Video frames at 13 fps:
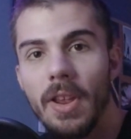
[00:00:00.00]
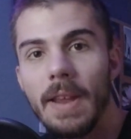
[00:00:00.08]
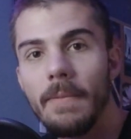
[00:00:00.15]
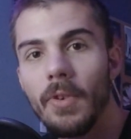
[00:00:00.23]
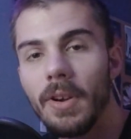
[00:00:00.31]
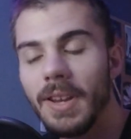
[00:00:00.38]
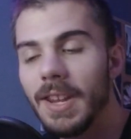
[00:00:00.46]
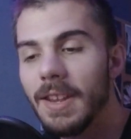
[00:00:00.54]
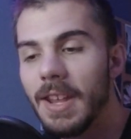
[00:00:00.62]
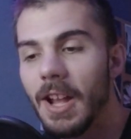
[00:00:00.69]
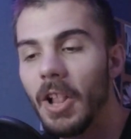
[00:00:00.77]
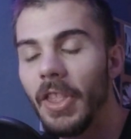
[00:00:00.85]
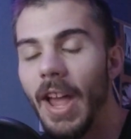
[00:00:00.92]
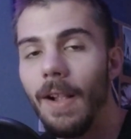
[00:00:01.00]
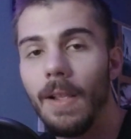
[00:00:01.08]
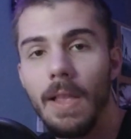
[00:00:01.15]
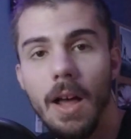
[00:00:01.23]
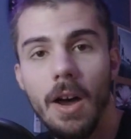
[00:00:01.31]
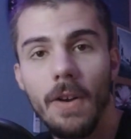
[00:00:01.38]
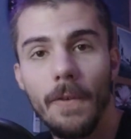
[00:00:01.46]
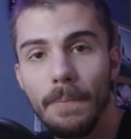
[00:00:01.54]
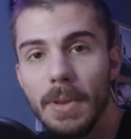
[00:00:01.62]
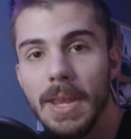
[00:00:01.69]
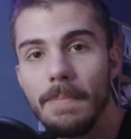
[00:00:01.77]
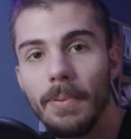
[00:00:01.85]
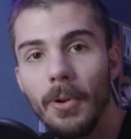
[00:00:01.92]
him where he killed a lot of
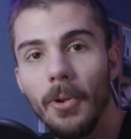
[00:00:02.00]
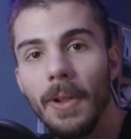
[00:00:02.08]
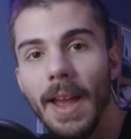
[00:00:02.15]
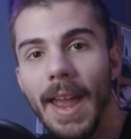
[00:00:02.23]
people,